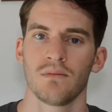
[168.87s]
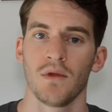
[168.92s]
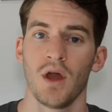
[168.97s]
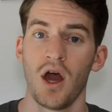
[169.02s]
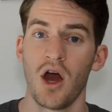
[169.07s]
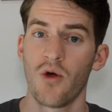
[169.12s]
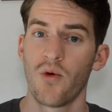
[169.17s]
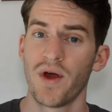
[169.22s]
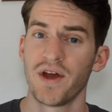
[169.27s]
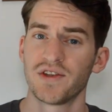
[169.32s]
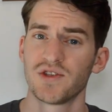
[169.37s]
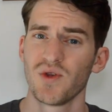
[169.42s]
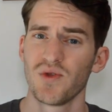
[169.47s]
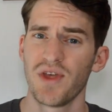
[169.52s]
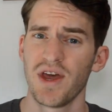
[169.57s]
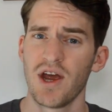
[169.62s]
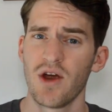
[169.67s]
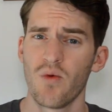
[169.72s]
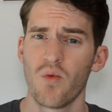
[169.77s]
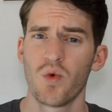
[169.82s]
Alright, so
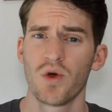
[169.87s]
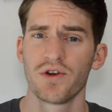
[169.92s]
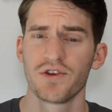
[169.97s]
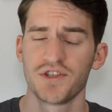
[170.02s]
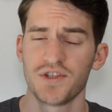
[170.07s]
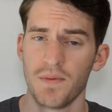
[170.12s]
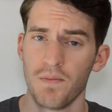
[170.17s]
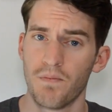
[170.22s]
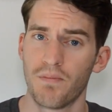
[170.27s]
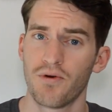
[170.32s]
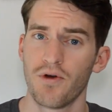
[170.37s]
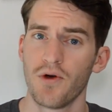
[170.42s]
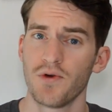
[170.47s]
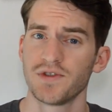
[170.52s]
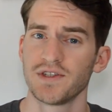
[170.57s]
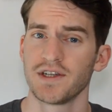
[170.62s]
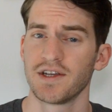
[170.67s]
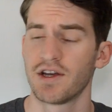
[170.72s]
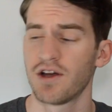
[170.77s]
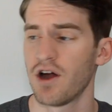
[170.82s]
there were some pros
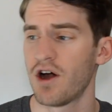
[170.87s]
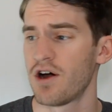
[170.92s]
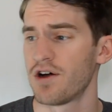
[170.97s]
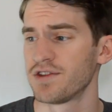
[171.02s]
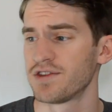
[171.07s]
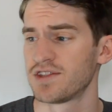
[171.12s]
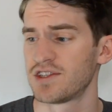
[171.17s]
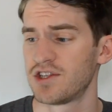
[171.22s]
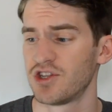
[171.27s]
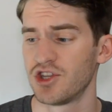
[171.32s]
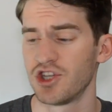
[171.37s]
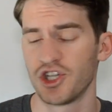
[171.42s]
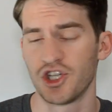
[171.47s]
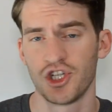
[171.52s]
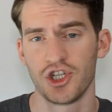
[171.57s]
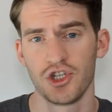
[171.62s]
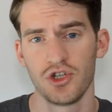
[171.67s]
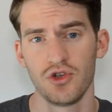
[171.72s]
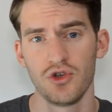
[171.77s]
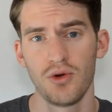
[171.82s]
and cons to the
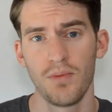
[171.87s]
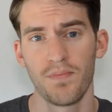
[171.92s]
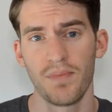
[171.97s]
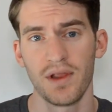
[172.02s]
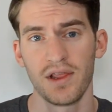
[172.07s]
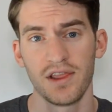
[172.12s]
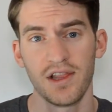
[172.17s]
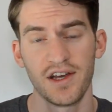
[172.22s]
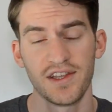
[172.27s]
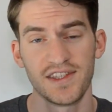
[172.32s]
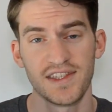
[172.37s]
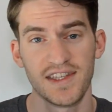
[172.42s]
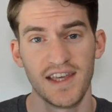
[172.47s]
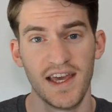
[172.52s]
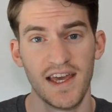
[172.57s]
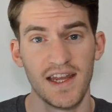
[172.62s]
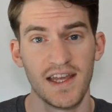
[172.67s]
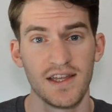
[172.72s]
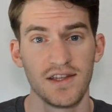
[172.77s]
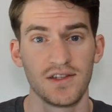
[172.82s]
shoe, but let's
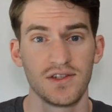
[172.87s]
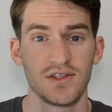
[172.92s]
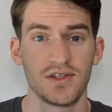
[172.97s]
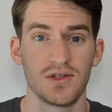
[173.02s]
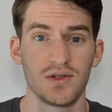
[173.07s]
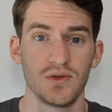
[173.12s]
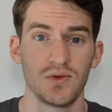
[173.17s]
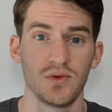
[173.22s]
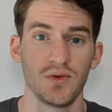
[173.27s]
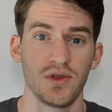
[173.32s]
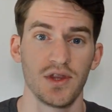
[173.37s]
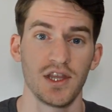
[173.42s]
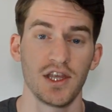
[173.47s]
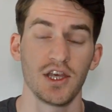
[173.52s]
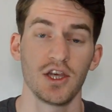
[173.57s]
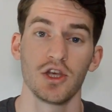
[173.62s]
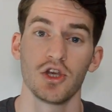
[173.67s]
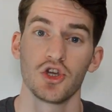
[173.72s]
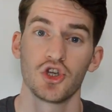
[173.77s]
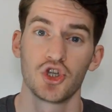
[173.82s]
get into
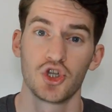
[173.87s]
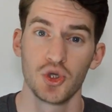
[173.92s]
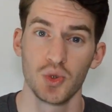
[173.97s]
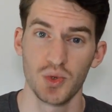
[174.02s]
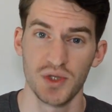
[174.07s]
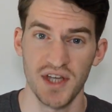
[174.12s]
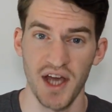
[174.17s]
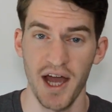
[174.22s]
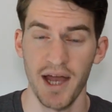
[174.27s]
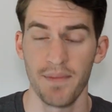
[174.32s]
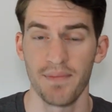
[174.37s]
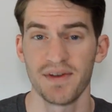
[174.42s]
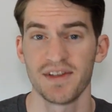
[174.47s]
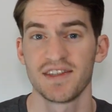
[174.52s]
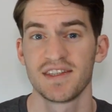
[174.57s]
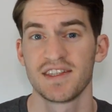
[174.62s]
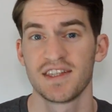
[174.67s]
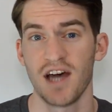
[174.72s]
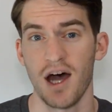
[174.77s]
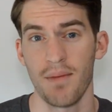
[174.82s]
the shoe type
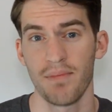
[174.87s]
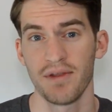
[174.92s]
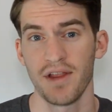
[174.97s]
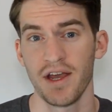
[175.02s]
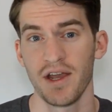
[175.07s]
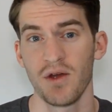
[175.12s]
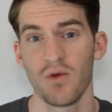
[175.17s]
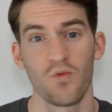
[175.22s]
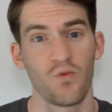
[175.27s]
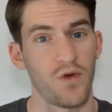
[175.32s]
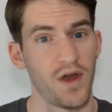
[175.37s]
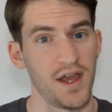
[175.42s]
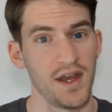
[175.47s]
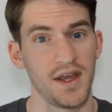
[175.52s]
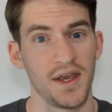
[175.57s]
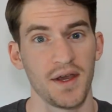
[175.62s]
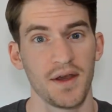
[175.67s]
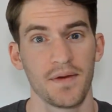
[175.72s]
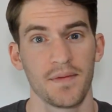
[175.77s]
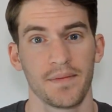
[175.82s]
Stoplight
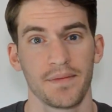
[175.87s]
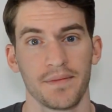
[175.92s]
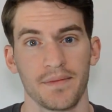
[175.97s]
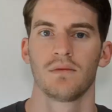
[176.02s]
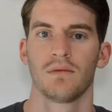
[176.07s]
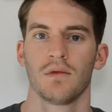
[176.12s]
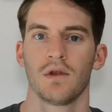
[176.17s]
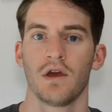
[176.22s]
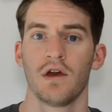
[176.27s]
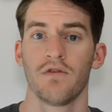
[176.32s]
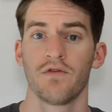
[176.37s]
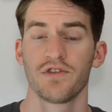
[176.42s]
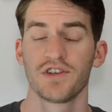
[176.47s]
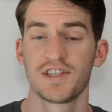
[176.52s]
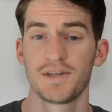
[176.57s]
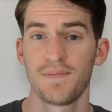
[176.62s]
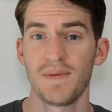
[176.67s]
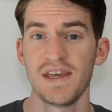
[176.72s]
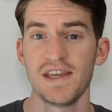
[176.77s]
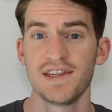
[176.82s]
rating. For
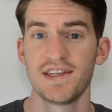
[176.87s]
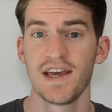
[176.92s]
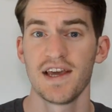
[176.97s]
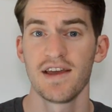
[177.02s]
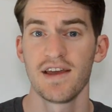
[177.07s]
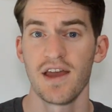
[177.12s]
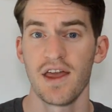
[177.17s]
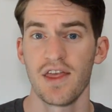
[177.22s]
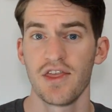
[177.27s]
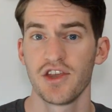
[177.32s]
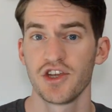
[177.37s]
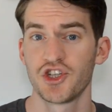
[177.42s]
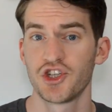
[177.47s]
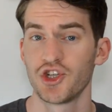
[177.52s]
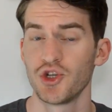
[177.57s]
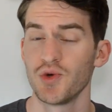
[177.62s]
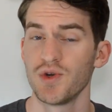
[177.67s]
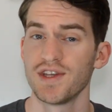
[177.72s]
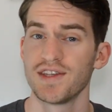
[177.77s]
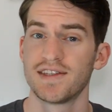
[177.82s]
speed day, the
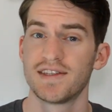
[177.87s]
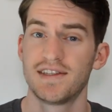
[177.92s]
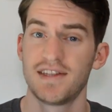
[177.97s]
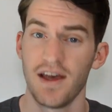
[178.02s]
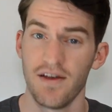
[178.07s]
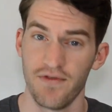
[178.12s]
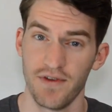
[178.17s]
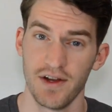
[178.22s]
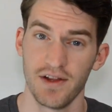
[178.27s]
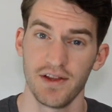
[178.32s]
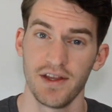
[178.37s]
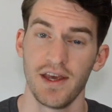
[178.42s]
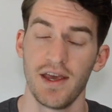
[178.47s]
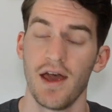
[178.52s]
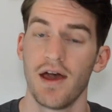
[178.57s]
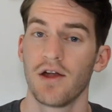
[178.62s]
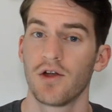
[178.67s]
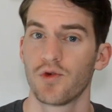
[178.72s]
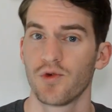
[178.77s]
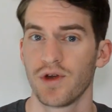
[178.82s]
shoe is definitely
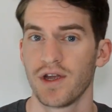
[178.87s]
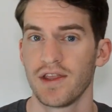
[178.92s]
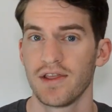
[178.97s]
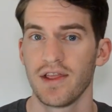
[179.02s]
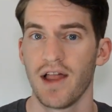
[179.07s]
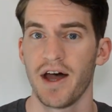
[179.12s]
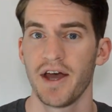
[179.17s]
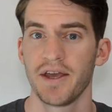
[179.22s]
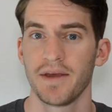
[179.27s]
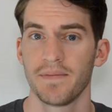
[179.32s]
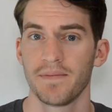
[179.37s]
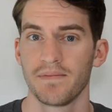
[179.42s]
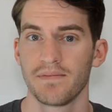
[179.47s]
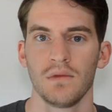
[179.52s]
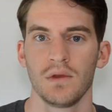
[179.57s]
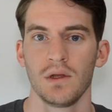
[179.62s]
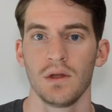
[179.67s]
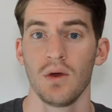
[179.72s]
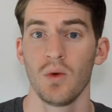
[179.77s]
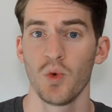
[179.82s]
a green light.
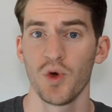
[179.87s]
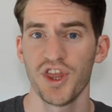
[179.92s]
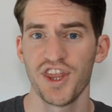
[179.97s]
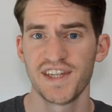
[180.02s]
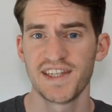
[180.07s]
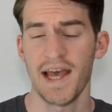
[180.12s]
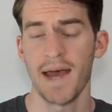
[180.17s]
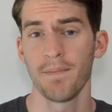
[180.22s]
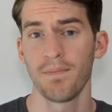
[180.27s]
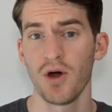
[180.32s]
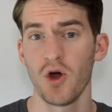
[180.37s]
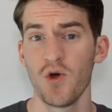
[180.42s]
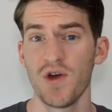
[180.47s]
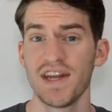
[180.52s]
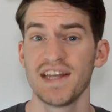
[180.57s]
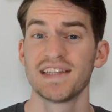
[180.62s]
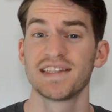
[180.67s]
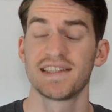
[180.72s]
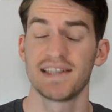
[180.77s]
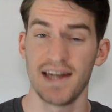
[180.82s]
With tempo in
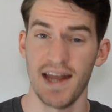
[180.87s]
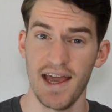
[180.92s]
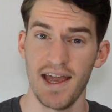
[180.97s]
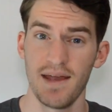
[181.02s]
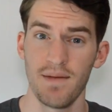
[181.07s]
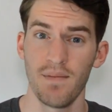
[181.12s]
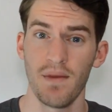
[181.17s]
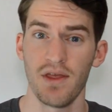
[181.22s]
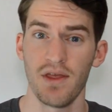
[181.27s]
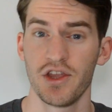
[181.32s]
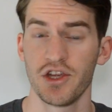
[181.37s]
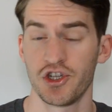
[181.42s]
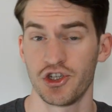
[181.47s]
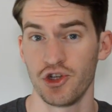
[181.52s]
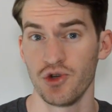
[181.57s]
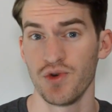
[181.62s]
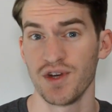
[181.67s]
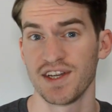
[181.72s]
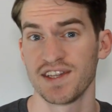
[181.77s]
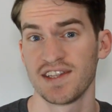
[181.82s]
its name,
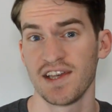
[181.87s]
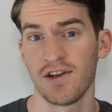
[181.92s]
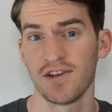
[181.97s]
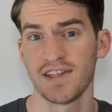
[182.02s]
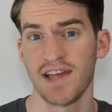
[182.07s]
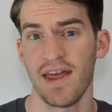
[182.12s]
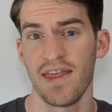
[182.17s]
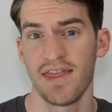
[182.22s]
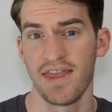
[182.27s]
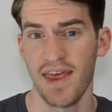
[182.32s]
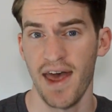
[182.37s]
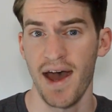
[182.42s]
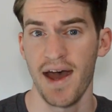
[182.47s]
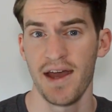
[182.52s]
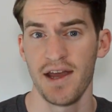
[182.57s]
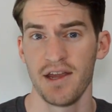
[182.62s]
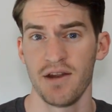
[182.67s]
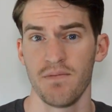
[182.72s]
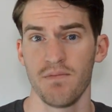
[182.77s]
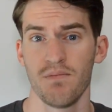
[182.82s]
shoe excels at
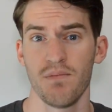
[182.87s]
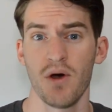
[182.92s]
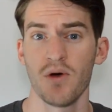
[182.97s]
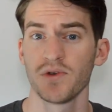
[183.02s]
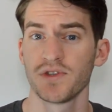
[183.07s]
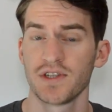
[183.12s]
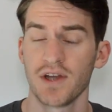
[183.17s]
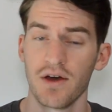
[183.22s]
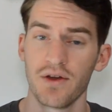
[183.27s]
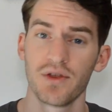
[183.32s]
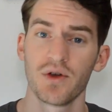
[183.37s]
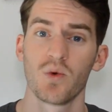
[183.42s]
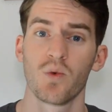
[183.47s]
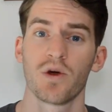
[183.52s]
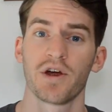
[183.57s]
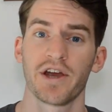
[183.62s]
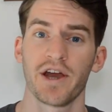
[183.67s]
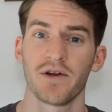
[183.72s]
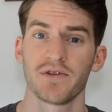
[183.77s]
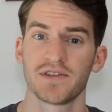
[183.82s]
that and most other
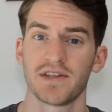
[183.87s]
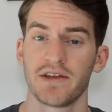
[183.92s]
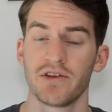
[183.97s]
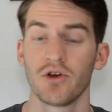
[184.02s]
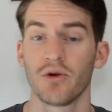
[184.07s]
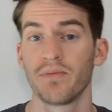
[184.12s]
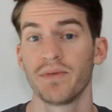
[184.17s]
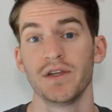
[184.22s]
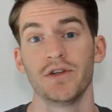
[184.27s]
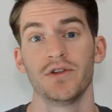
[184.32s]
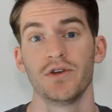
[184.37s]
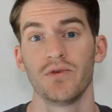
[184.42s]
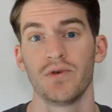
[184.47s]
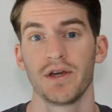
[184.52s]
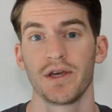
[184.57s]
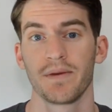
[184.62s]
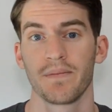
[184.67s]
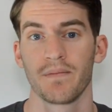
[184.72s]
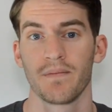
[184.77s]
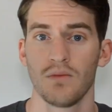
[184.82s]
workouts that you'll be
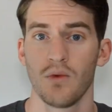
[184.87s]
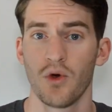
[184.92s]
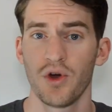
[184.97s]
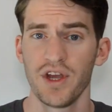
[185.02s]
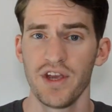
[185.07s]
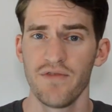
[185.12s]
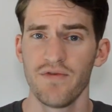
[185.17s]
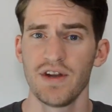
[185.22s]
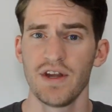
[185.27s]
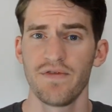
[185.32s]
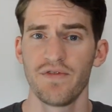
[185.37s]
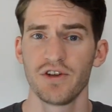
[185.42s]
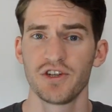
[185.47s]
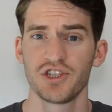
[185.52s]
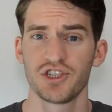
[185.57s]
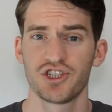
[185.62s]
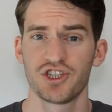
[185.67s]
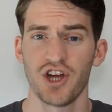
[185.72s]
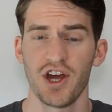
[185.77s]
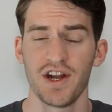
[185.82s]
doing, or even if you're
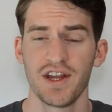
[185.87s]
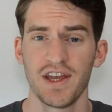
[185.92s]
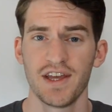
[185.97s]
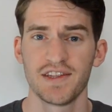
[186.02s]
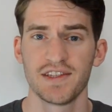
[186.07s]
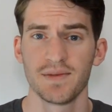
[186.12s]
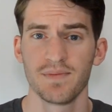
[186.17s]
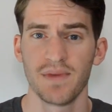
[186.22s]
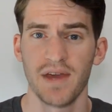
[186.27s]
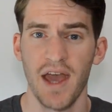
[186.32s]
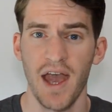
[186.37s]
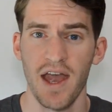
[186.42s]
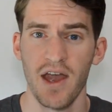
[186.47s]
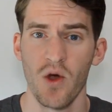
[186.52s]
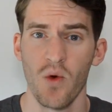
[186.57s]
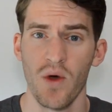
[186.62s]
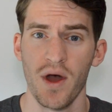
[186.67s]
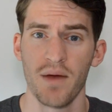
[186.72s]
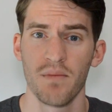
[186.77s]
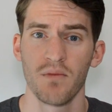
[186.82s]
just trying to get some
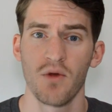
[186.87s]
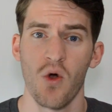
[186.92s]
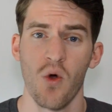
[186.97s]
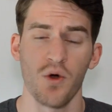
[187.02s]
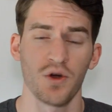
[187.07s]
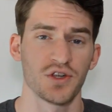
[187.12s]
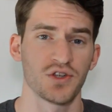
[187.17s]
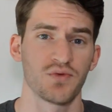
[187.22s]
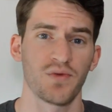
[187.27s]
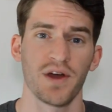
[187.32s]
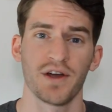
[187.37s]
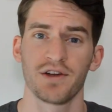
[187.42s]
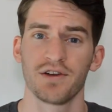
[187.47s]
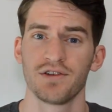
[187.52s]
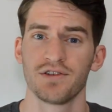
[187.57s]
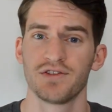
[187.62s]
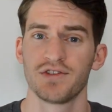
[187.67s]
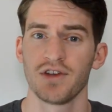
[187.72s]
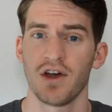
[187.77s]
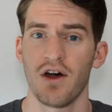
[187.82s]
KOM course
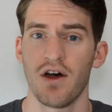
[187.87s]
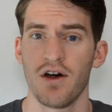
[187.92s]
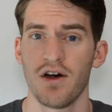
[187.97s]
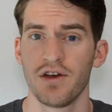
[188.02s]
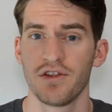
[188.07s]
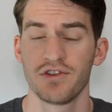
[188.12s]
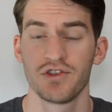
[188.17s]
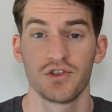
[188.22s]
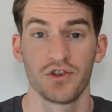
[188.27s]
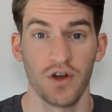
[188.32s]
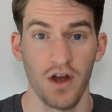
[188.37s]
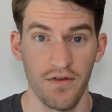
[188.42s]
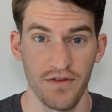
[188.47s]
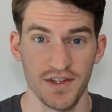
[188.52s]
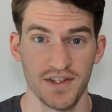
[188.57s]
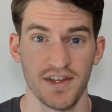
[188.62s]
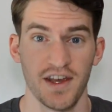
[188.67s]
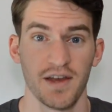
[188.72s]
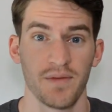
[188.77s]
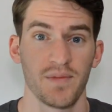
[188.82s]
records on Strava
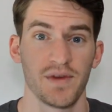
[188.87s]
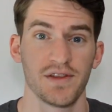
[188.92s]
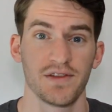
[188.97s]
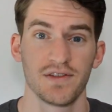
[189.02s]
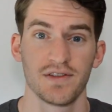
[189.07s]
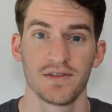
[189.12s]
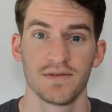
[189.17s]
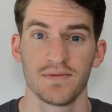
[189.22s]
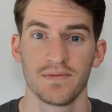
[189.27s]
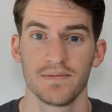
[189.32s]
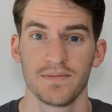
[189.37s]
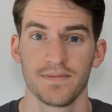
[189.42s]
segments.